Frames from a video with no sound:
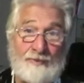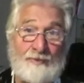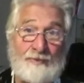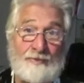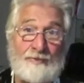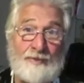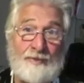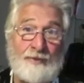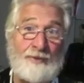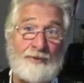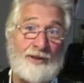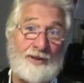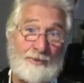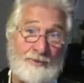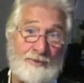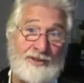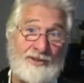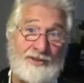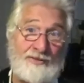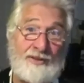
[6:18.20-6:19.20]
went to
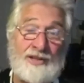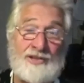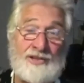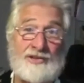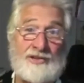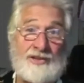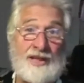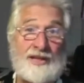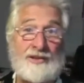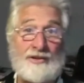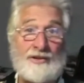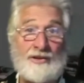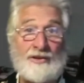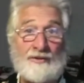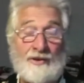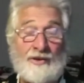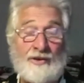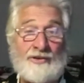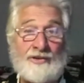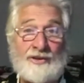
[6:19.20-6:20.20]
Pennsylvania State
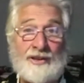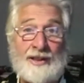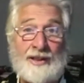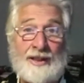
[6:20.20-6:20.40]
University.